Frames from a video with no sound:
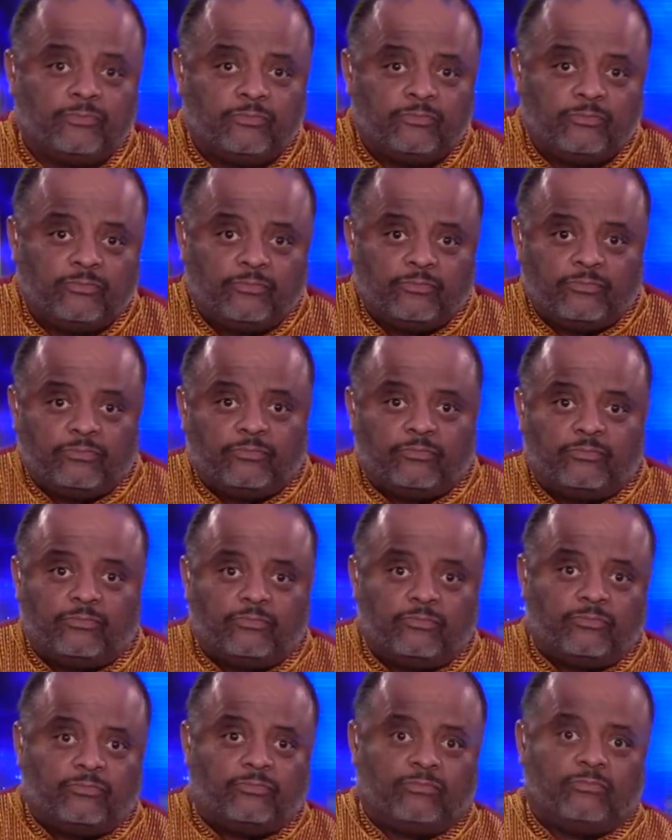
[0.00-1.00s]

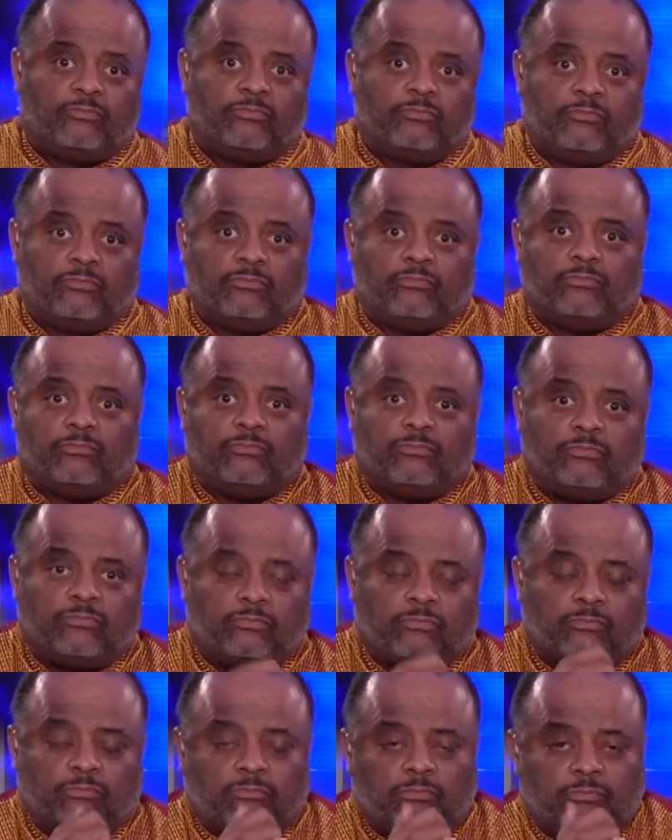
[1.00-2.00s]
This person isn't speaking.